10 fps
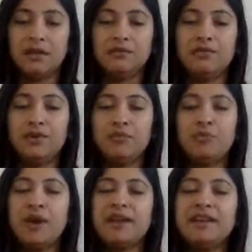If you're
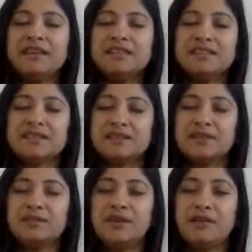pregnant,
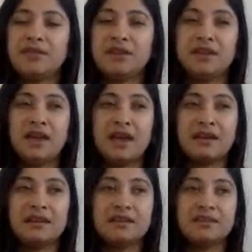if you have
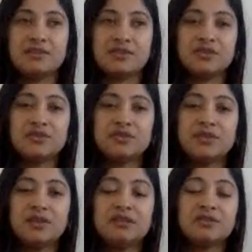had any
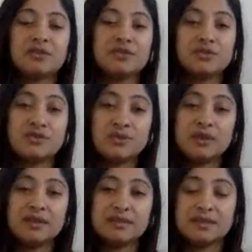surgery, don't do
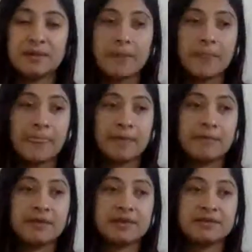this
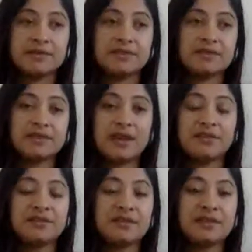because it's
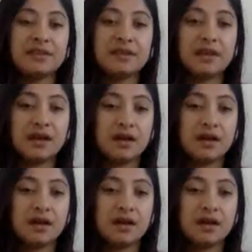not really